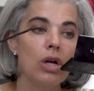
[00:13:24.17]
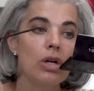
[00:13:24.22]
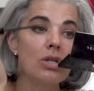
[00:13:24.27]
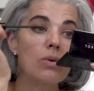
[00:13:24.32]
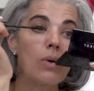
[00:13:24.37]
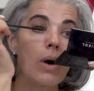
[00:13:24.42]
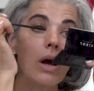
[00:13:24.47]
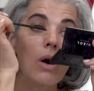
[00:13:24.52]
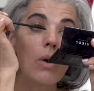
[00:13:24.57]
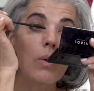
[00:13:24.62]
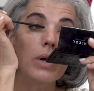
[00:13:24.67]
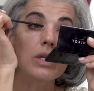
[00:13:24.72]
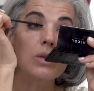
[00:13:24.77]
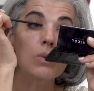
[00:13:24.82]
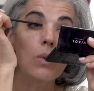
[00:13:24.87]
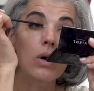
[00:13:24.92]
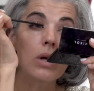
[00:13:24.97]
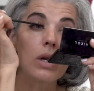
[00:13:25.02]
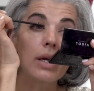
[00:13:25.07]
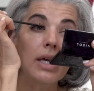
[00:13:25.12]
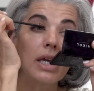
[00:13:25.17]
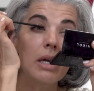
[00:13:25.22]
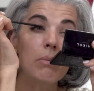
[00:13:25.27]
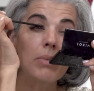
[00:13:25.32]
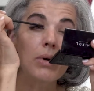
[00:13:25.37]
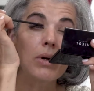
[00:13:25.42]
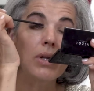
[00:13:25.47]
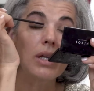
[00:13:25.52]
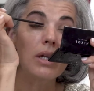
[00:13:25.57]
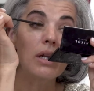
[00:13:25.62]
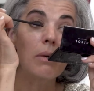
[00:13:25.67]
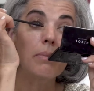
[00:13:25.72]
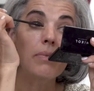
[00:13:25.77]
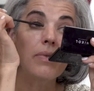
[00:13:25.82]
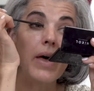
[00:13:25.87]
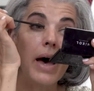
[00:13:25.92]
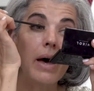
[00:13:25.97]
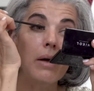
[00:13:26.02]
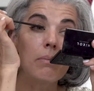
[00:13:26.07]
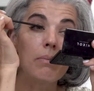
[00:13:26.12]
So I always want to keep building up
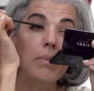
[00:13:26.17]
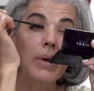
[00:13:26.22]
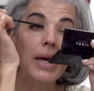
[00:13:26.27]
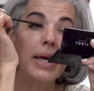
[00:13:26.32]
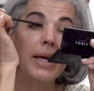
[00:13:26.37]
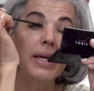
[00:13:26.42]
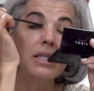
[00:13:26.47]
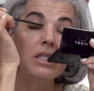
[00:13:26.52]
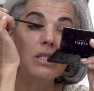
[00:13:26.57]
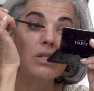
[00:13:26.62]
that base